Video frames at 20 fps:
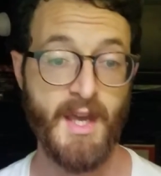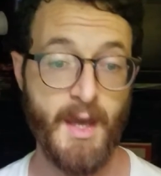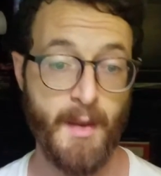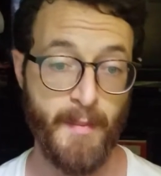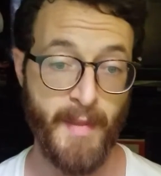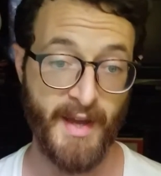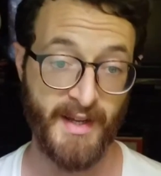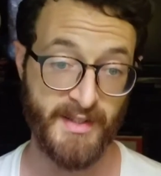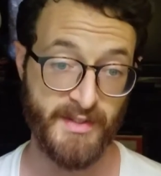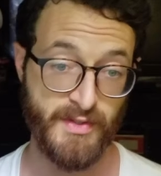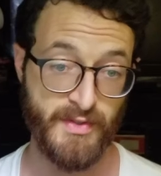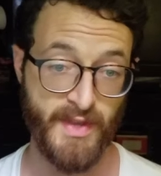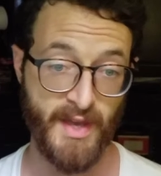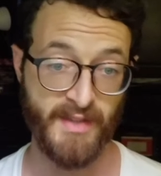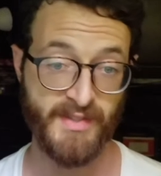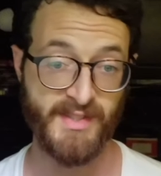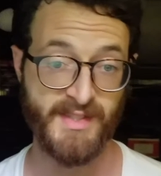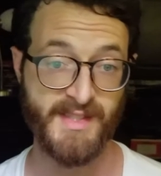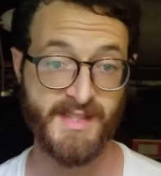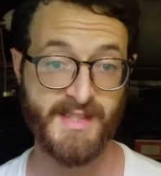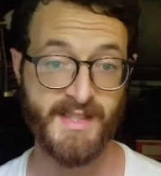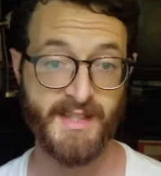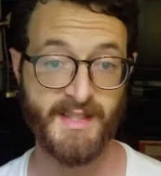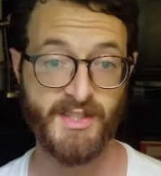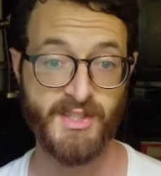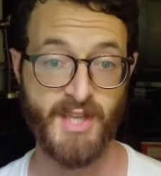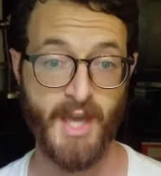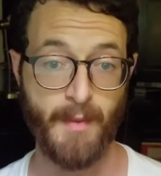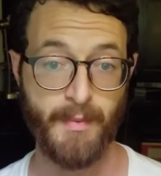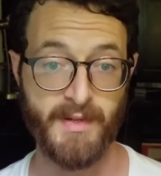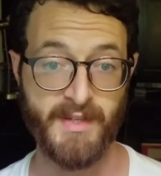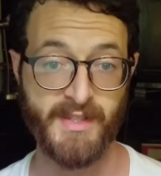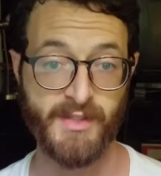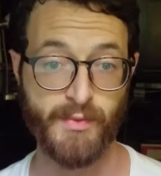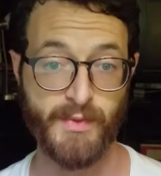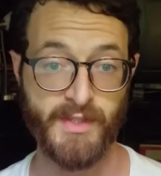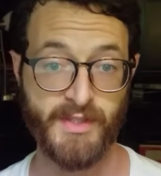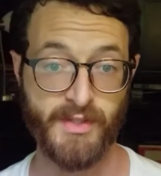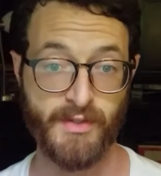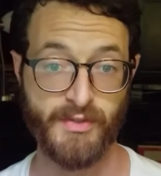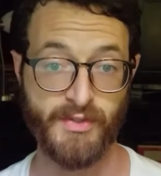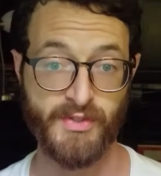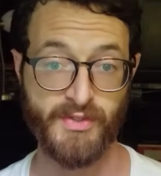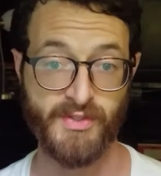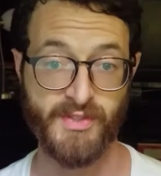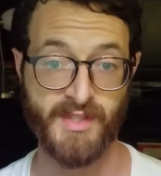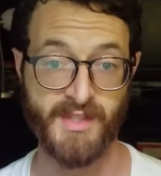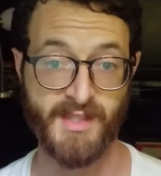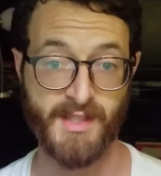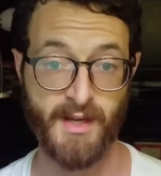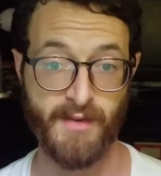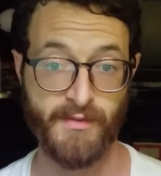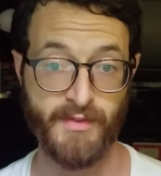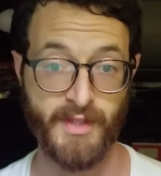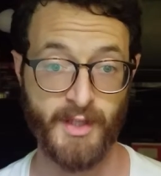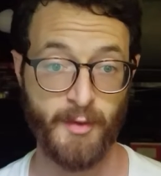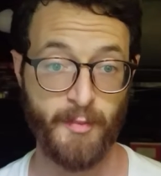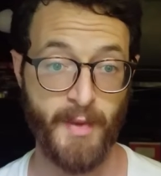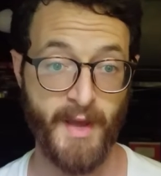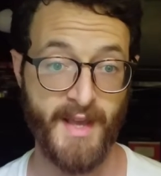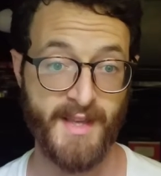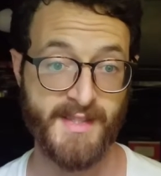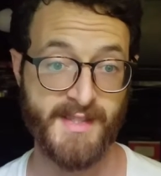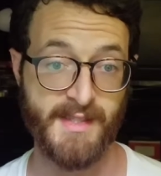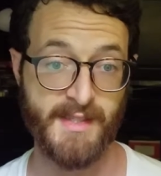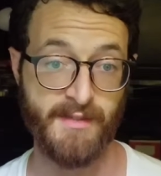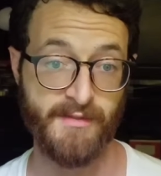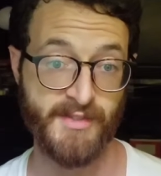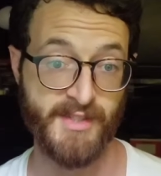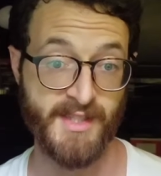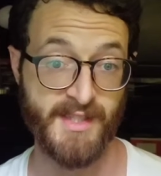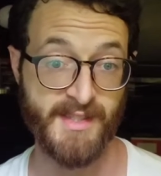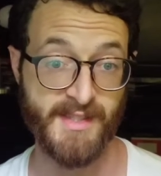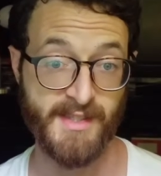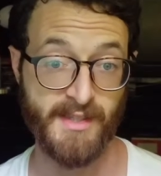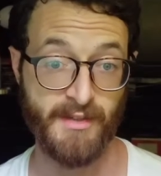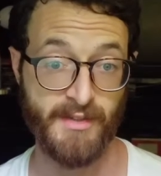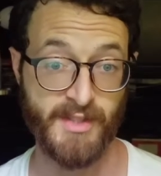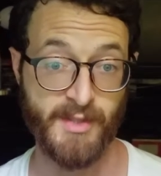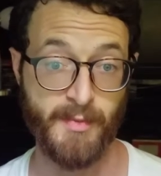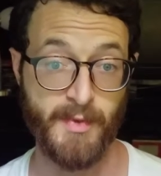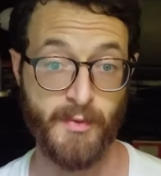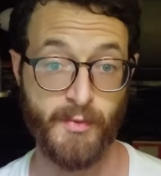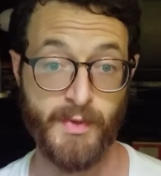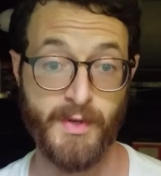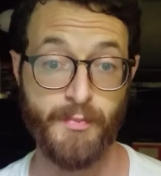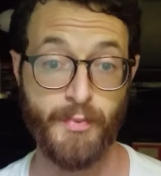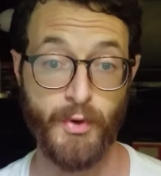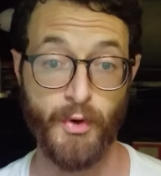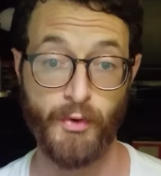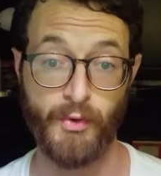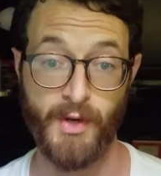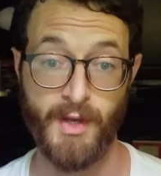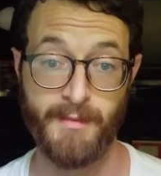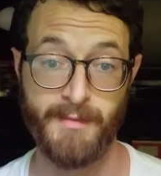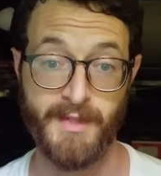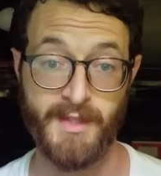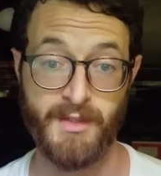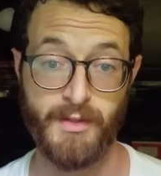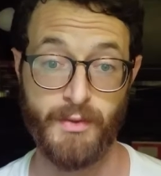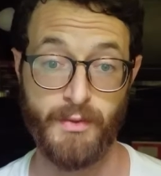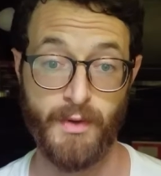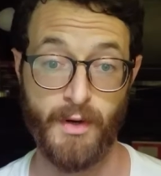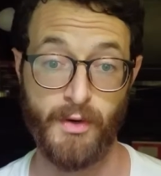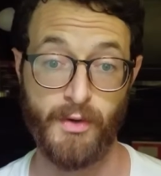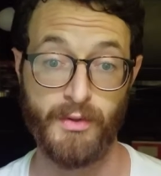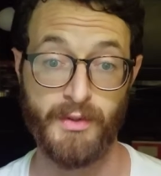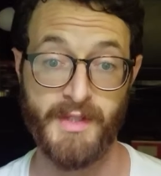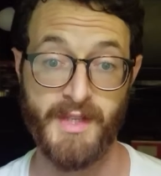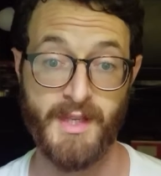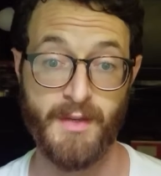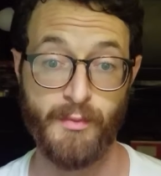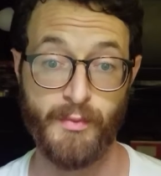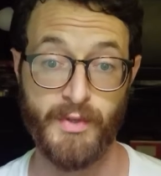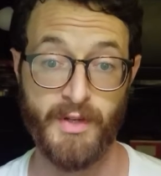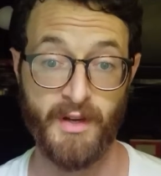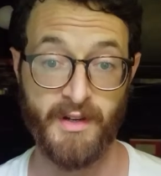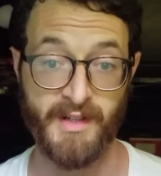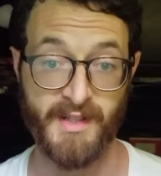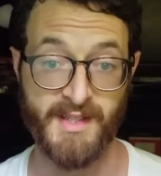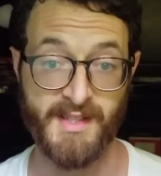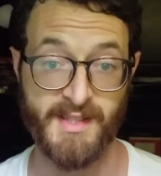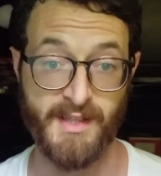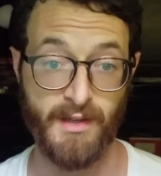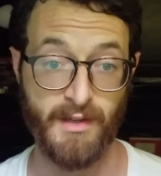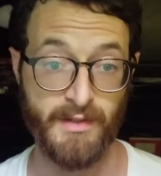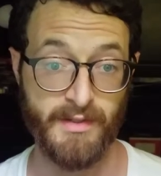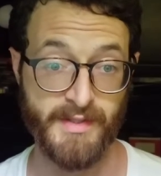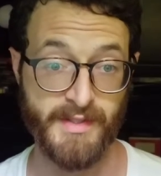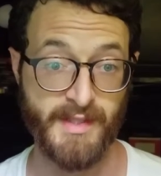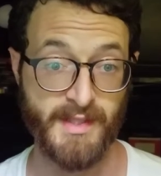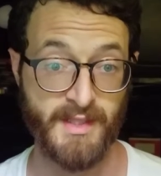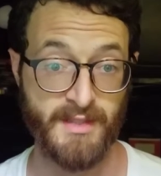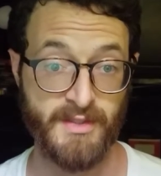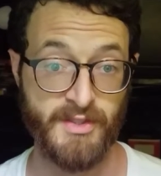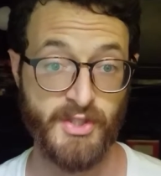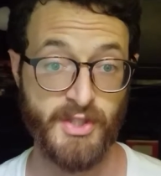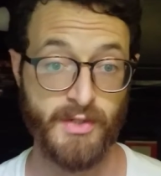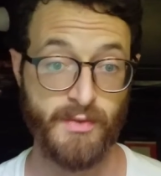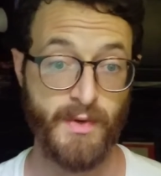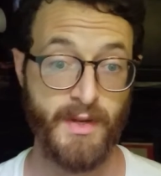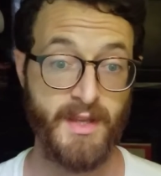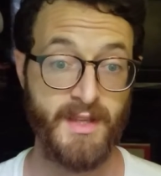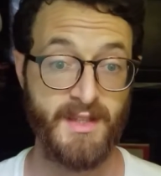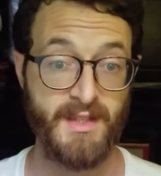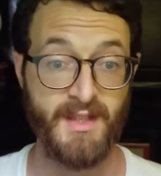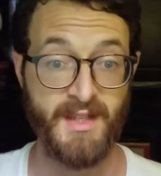Back in 2006, Japanese researchers discovered the capacity of skin cells to be reprogrammed into early embryonic cells that can generate